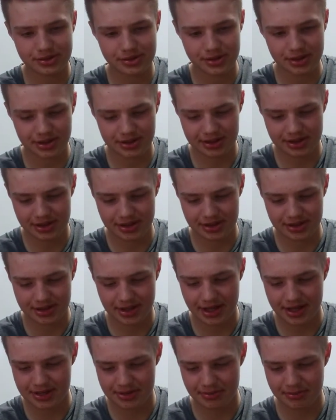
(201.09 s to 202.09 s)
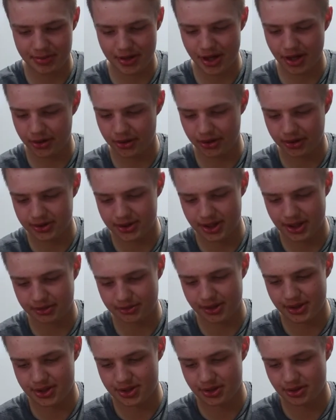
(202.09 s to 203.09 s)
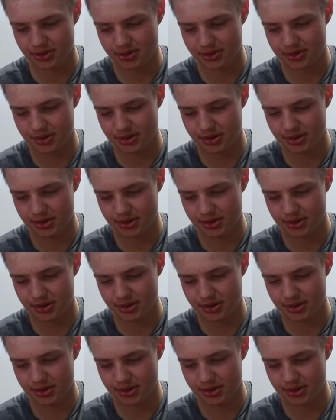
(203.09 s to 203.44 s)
because it just has better hook setting ratio.